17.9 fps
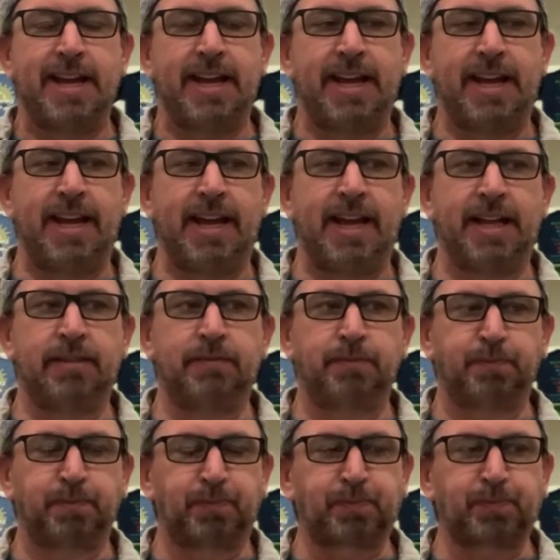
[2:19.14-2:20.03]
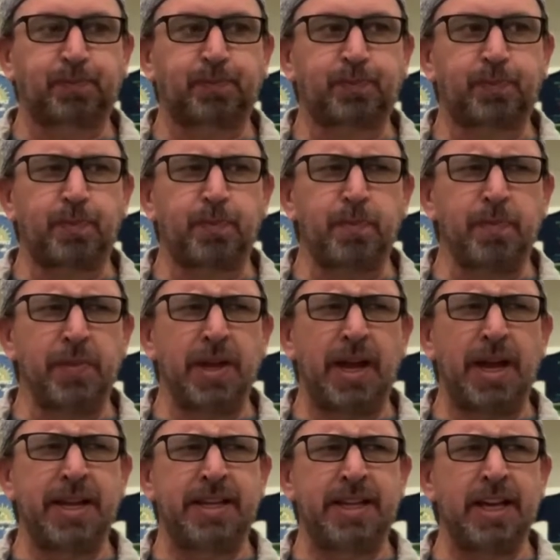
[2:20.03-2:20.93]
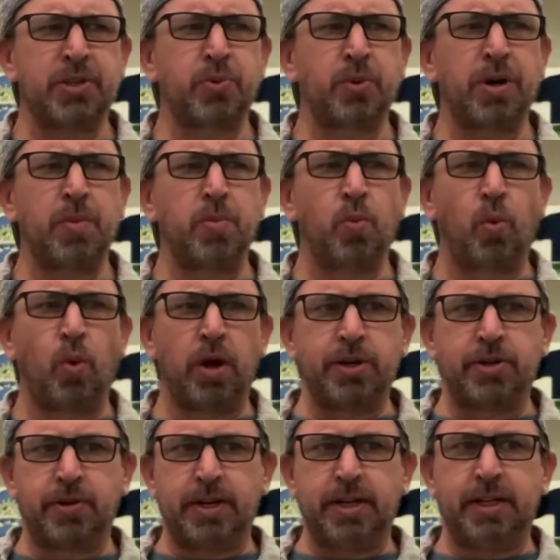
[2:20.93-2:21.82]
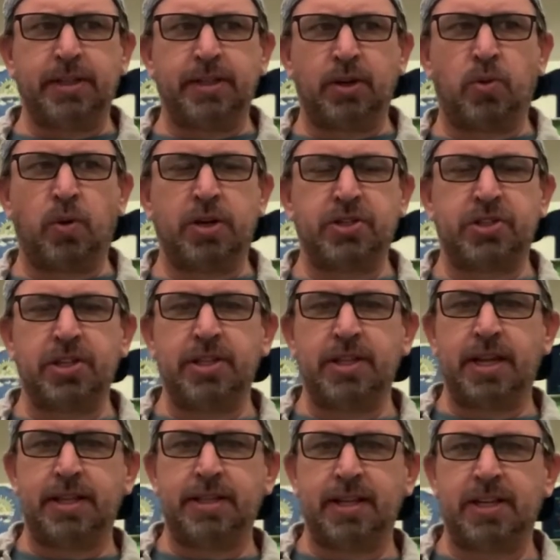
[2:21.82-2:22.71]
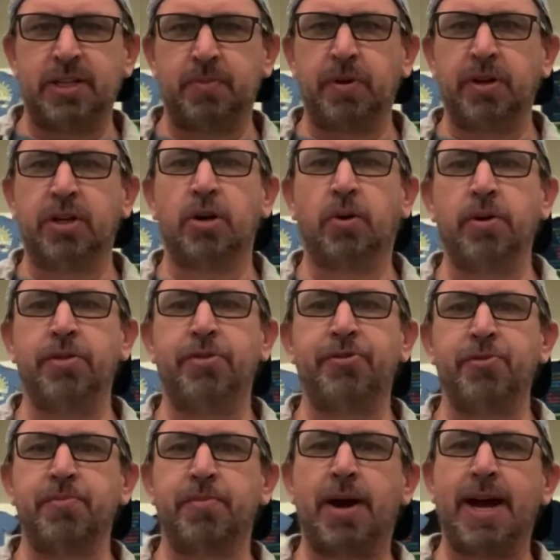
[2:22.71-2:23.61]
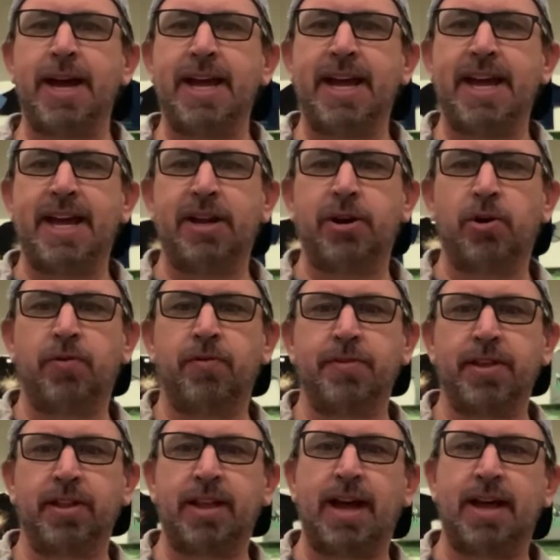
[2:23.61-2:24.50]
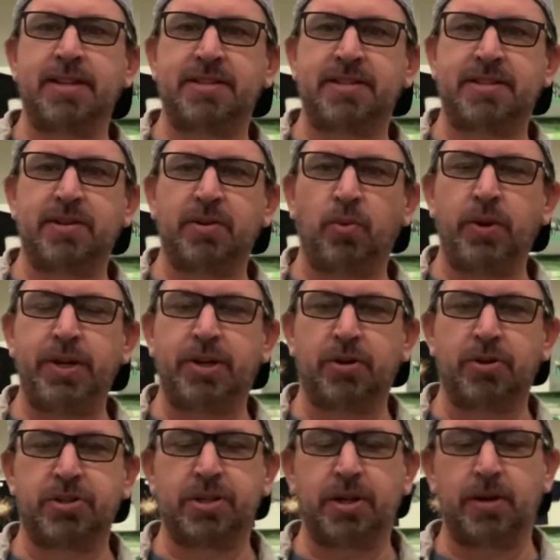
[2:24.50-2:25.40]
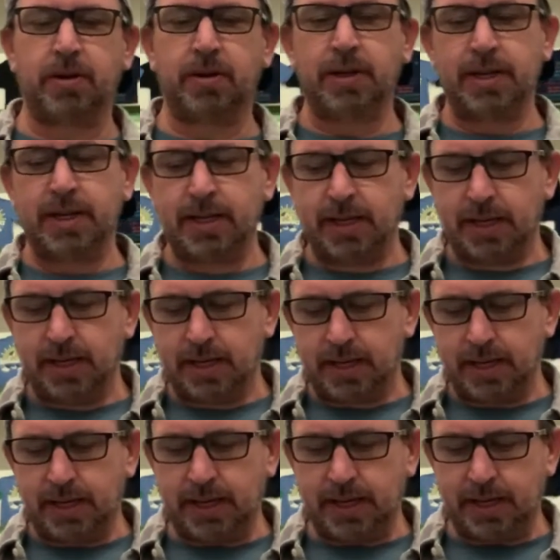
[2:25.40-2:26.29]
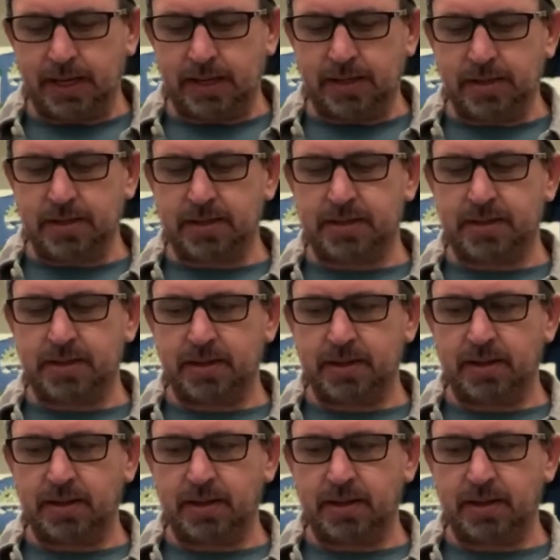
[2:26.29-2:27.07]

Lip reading: And I guess what I'm wondering, and the question that has been going through my head over the last week or so, is